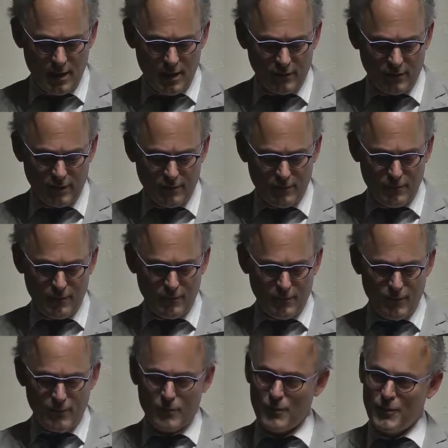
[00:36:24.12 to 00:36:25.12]
is it
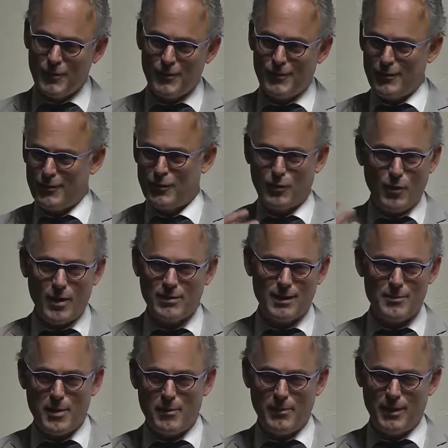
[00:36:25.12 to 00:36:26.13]
the great
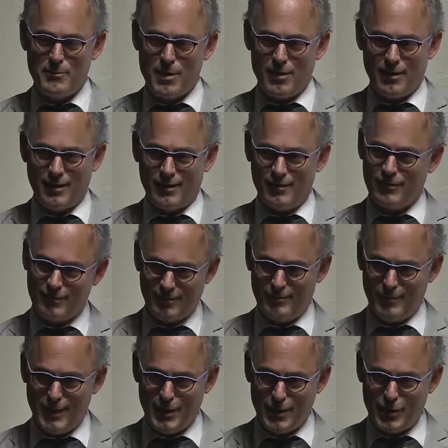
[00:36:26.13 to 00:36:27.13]
thing about being Americans,
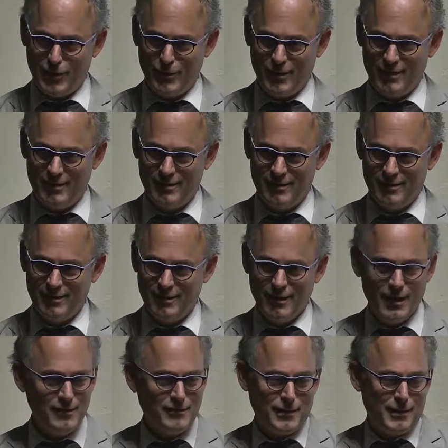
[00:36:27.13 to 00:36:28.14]
me included,
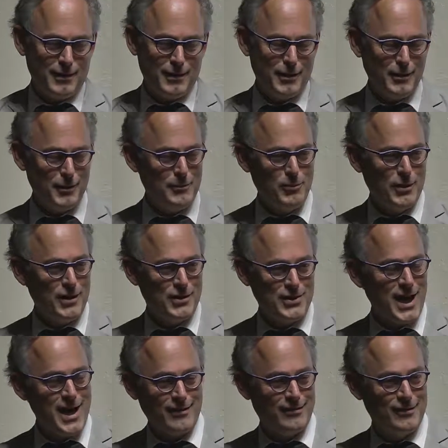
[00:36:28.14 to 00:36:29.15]
is that the
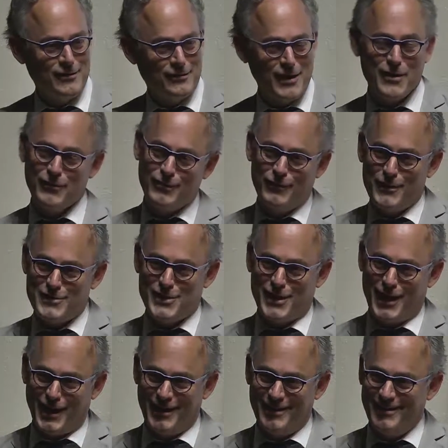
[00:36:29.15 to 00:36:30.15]
British accent sounds
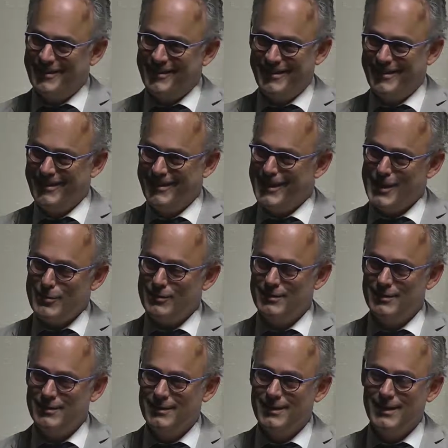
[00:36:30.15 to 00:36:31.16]
sophisticated. You
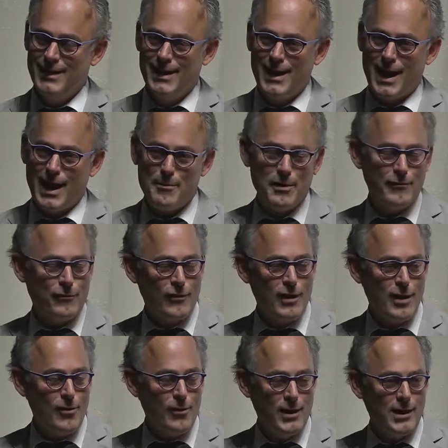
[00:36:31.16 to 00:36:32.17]
know? I mean, for
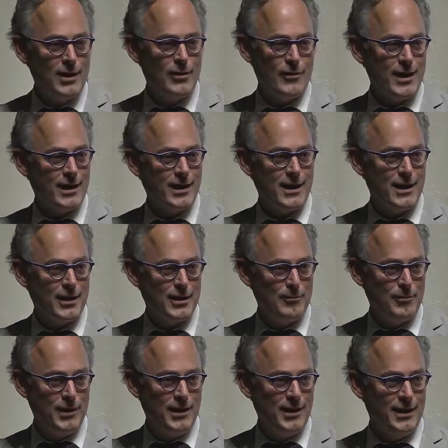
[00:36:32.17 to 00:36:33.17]
all we know, that guy
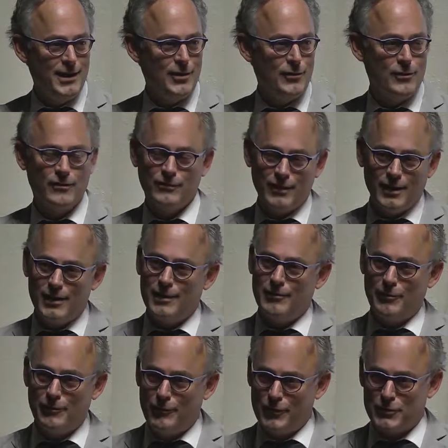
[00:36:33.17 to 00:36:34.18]
could be, you know, the son
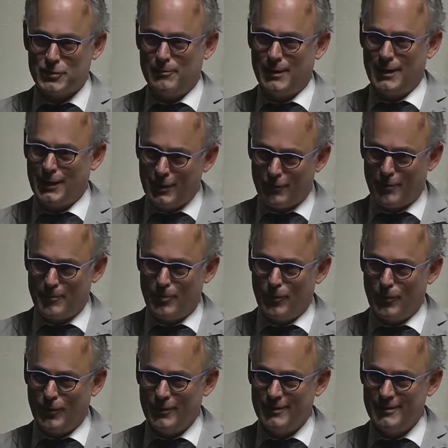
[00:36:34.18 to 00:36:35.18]
of a fisherman in
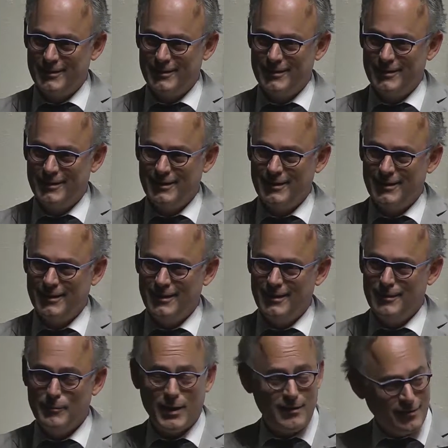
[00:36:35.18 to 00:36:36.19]
Liverpool,
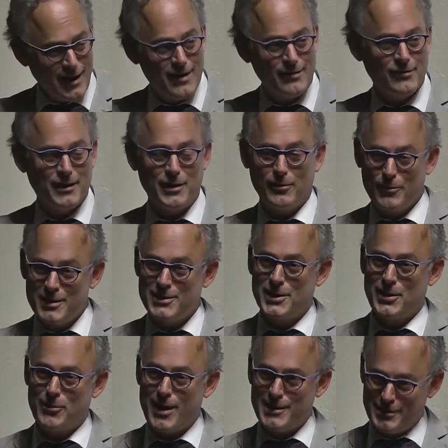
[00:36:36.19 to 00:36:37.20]
but he sounds like an
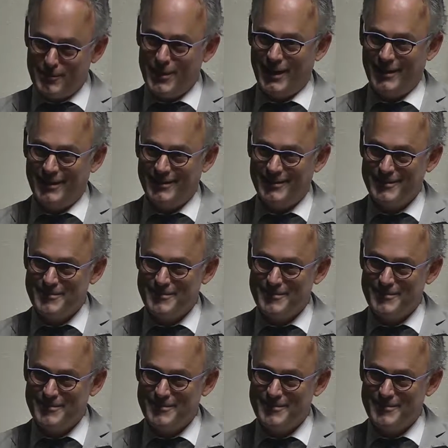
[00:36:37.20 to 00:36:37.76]
aristocrat to me.